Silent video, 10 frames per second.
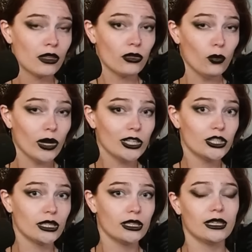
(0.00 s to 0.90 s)
the
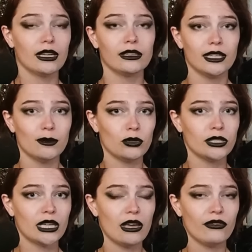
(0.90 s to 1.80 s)
wish that King
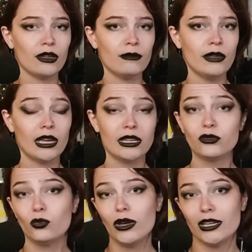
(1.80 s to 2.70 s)
Leopold gave him, and
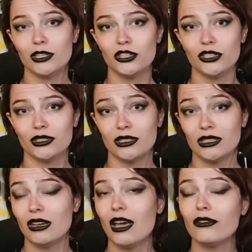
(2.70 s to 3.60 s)
his wish is
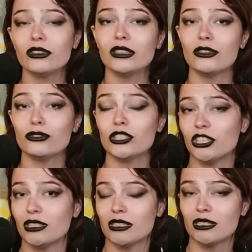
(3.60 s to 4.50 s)
to never leave
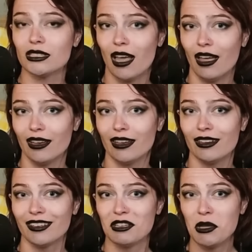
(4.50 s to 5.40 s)
Regina's
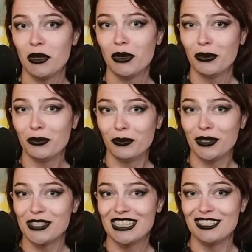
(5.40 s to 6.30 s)
side,
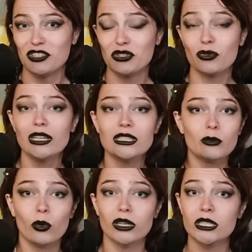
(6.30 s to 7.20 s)
which then
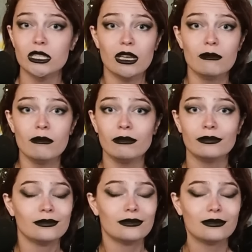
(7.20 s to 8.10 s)
transports him
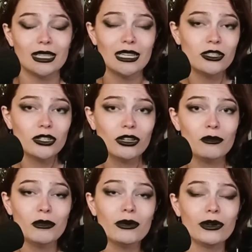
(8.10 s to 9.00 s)
into her
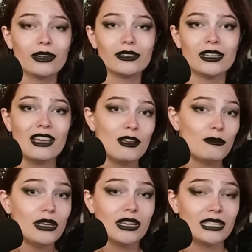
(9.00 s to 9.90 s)
mirror
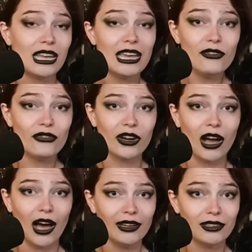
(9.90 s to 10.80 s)
because he
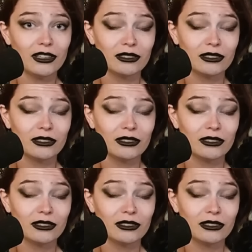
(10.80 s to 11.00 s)
forgot,